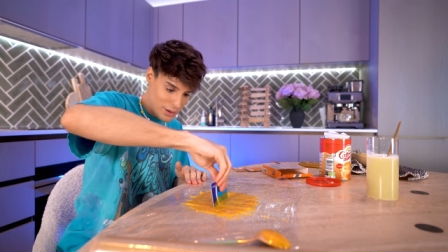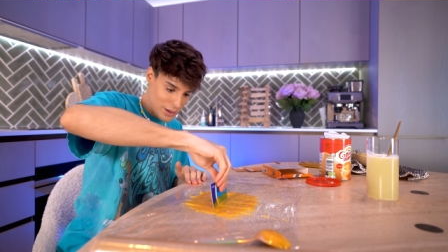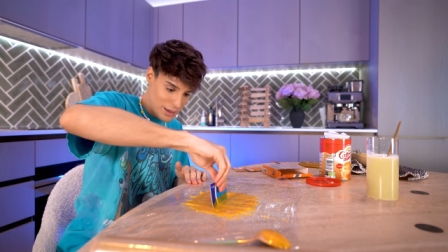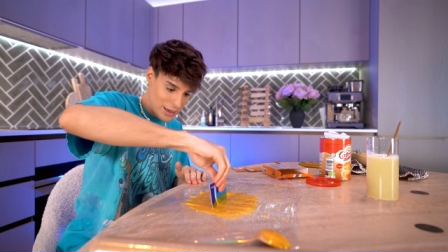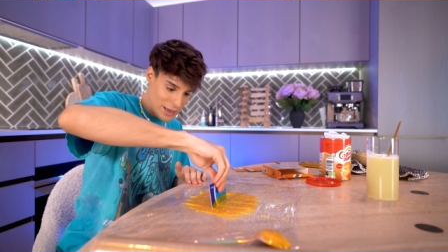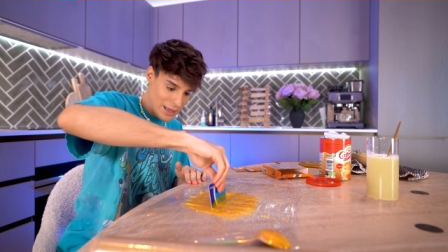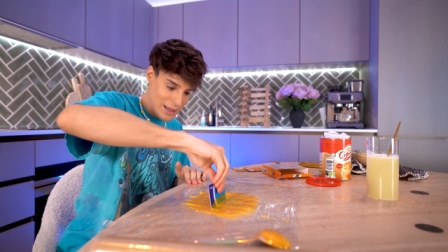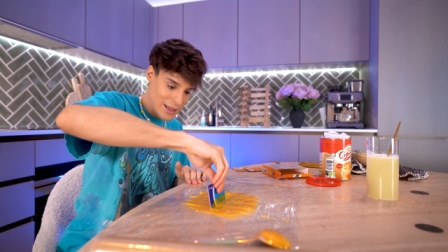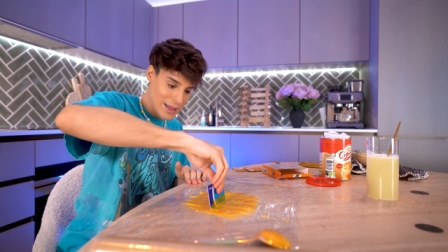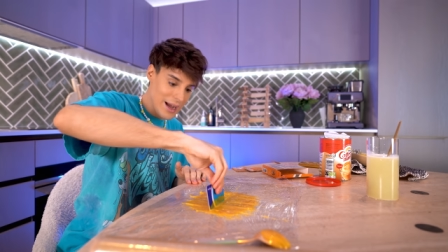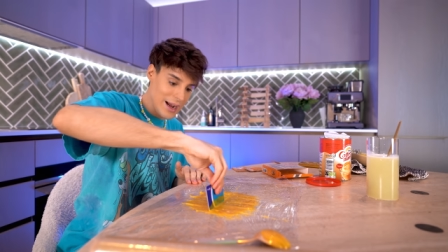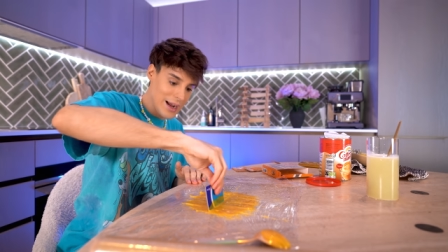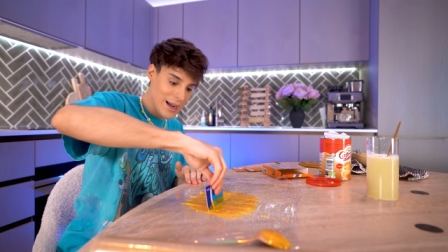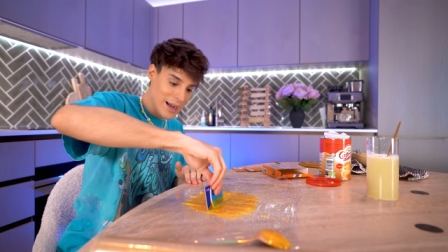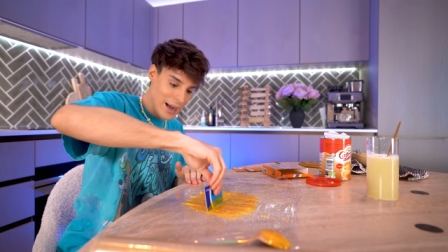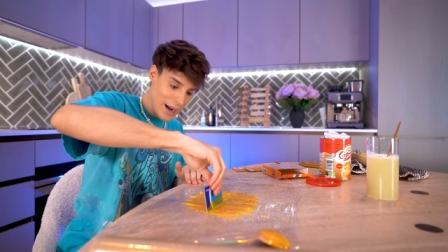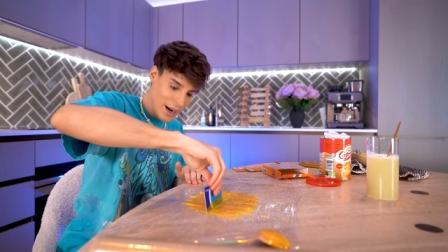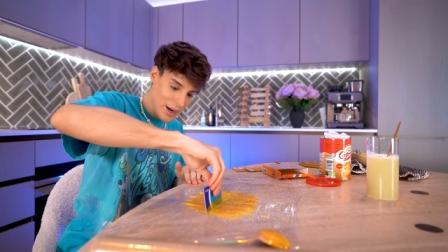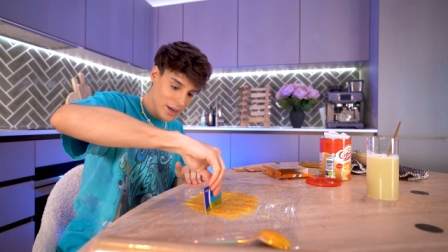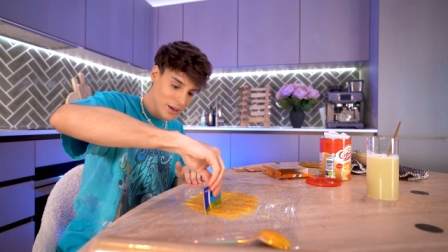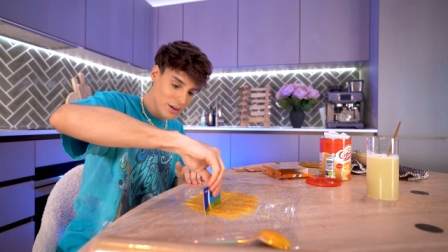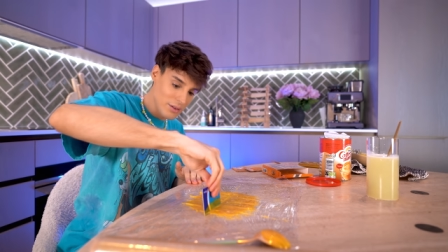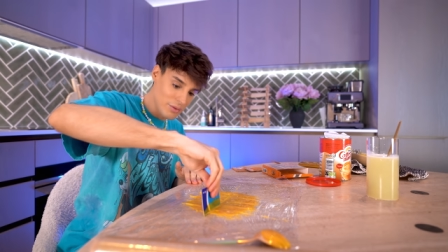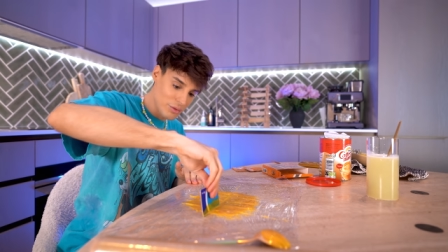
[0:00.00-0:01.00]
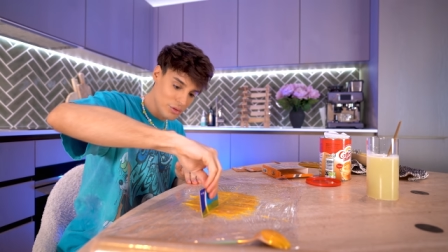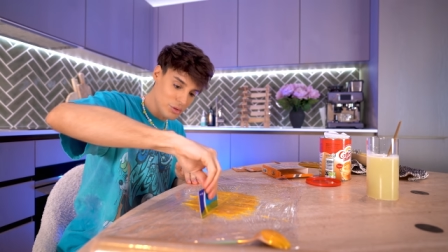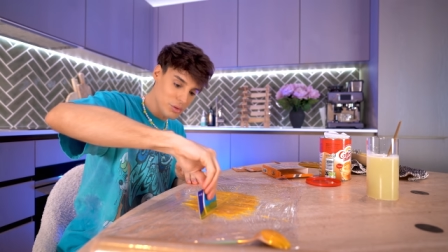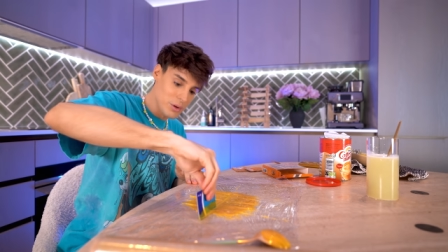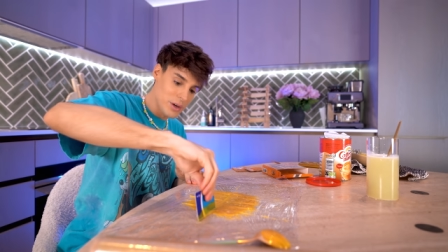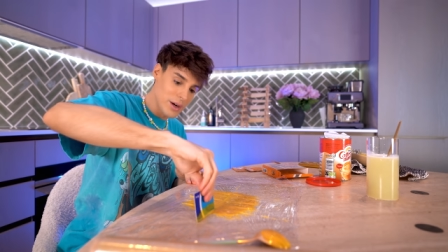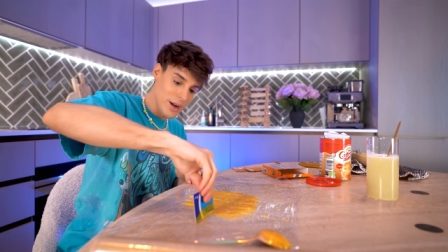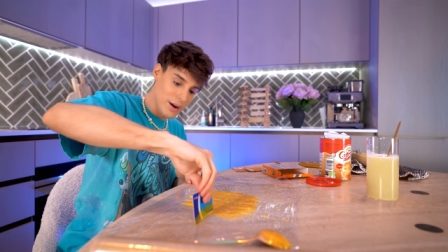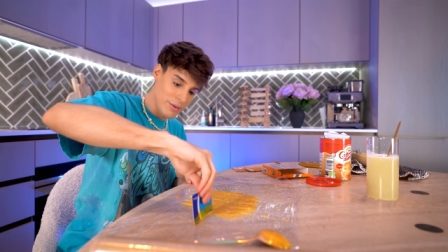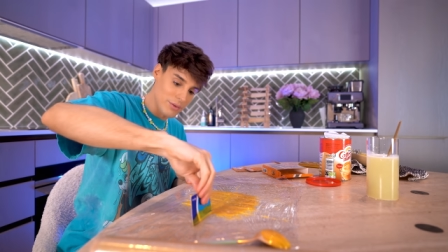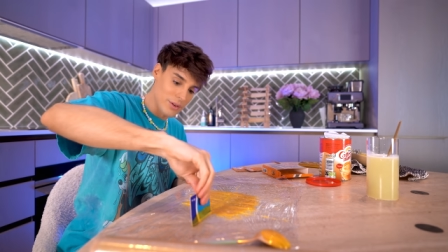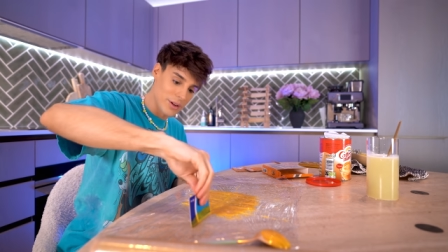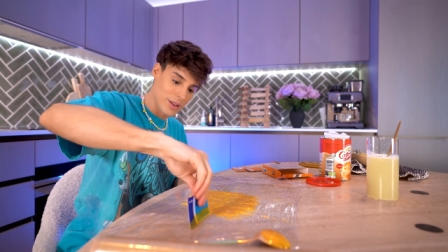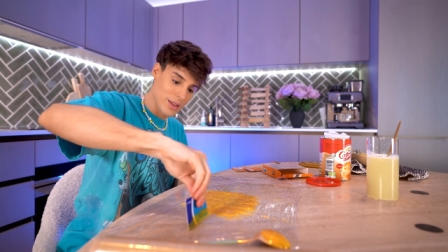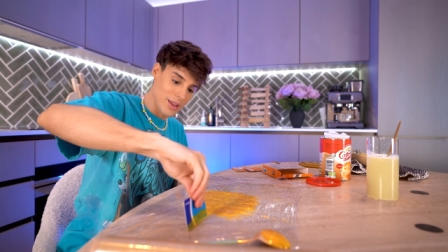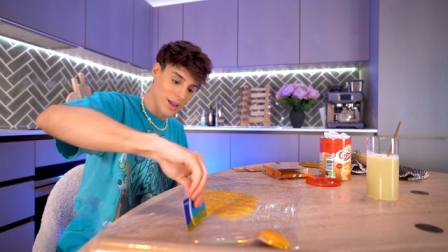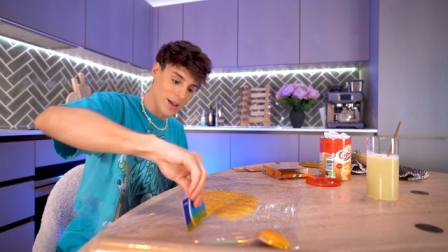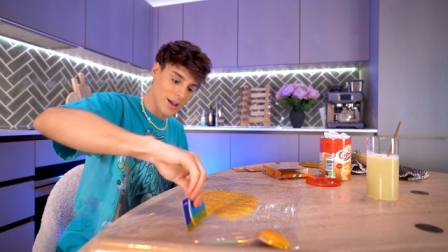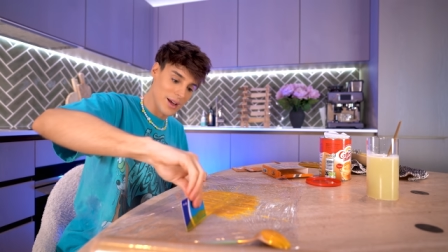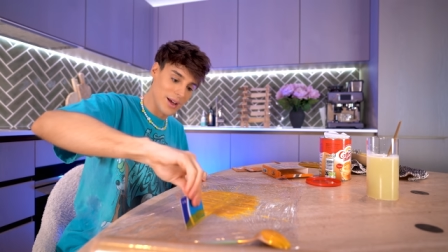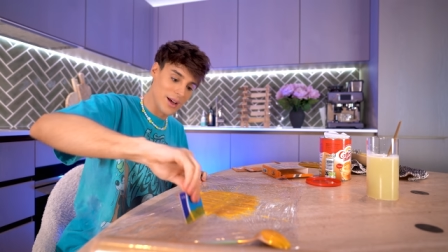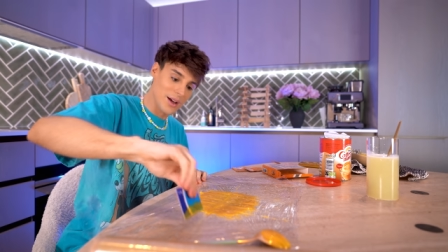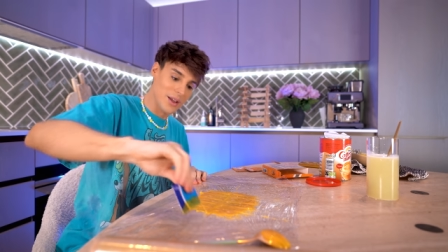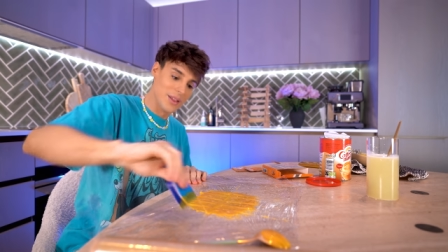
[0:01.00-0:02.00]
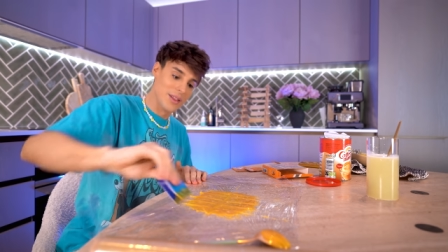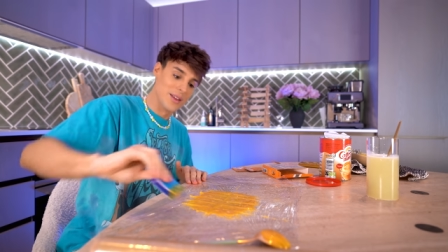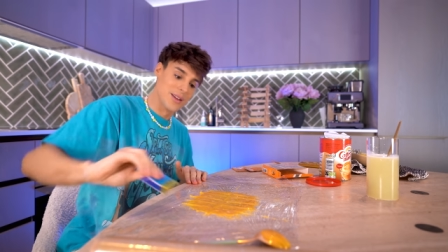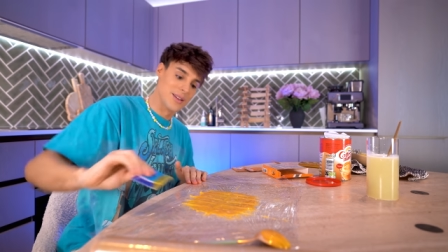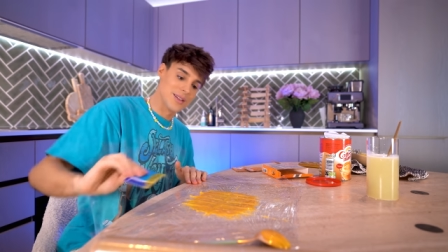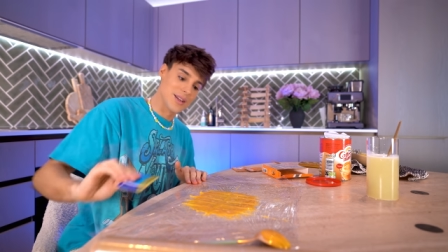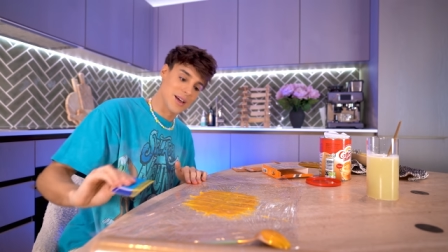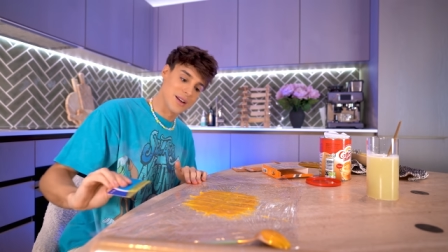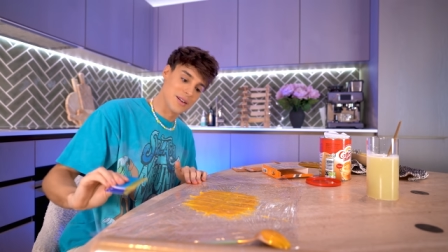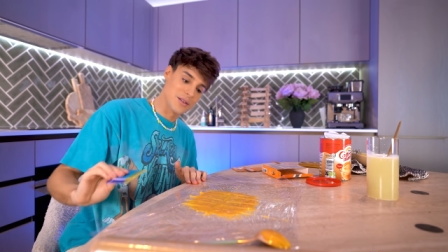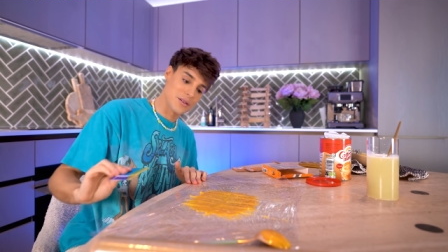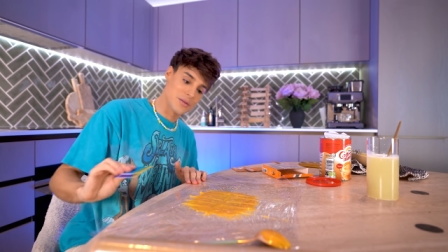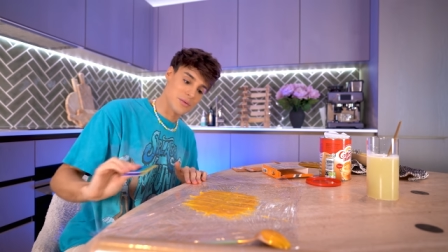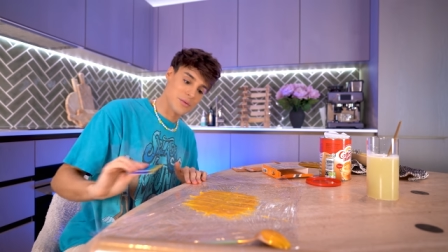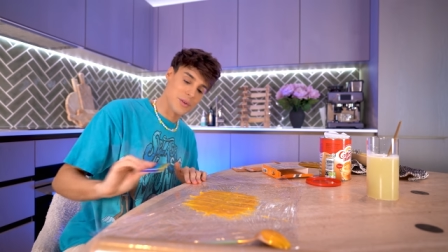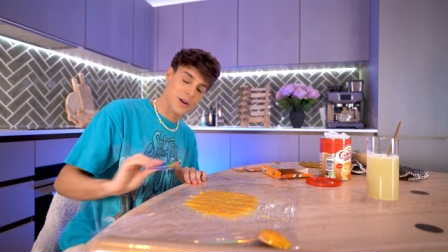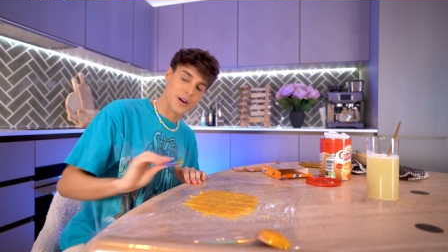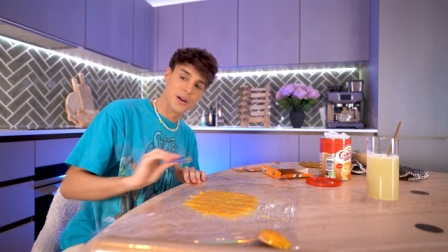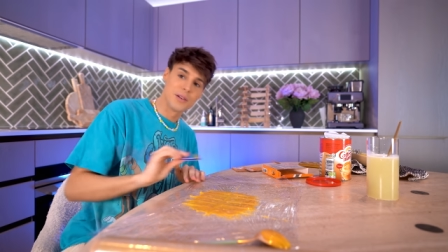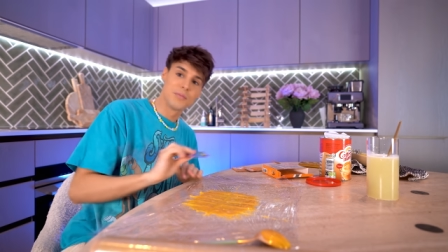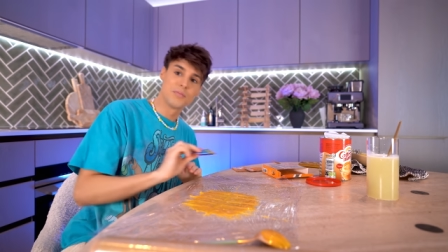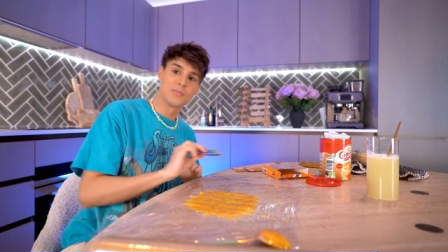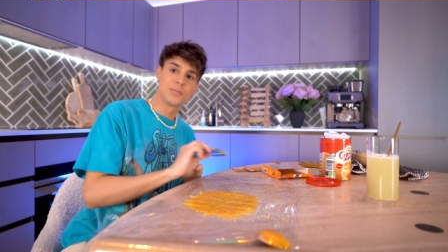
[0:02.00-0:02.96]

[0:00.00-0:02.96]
Okay, that kind of ruined everything, the center one.